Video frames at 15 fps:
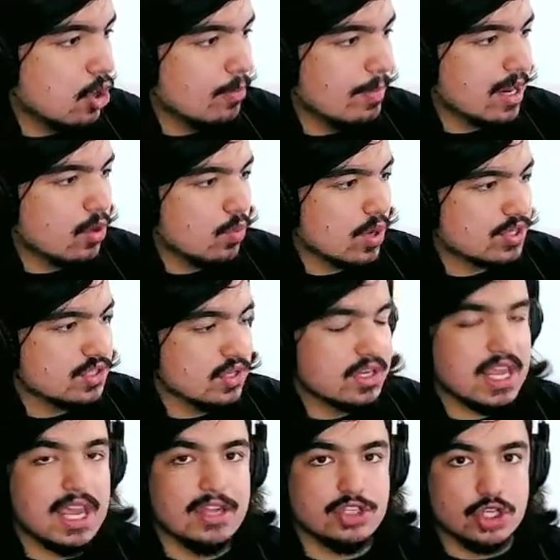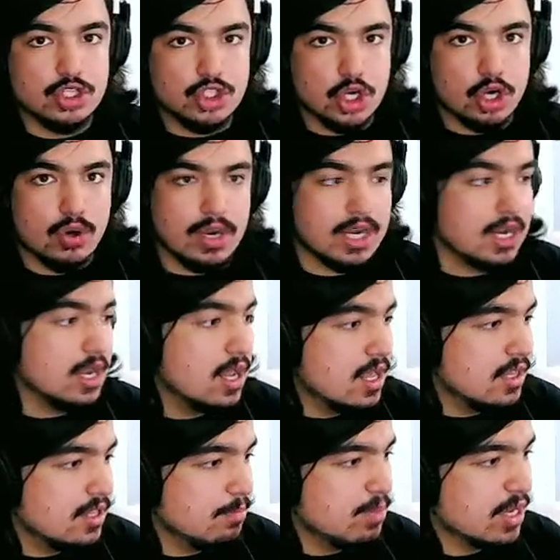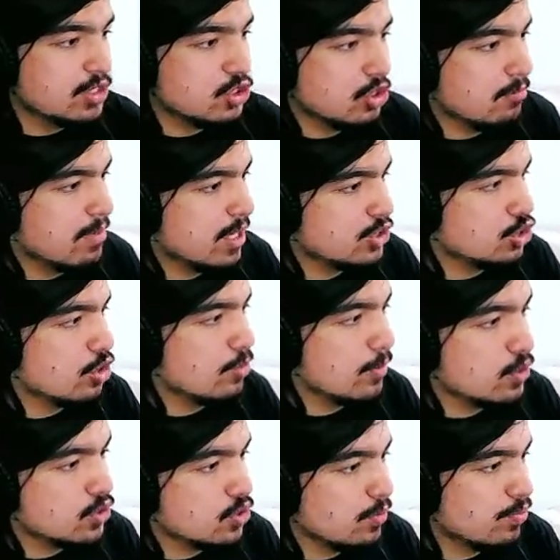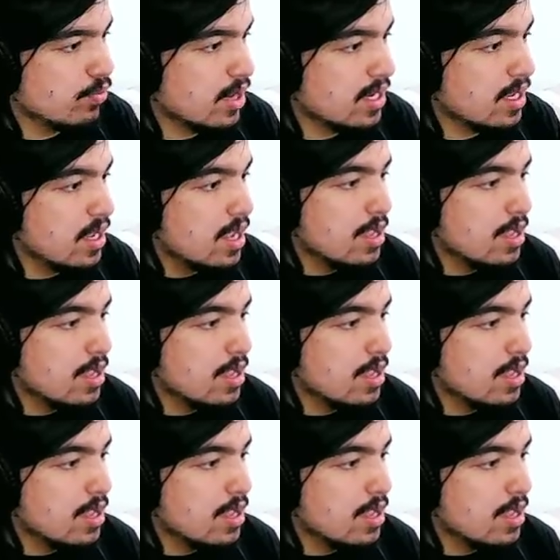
Omega works on Cage during the picture-in-picture commercial break.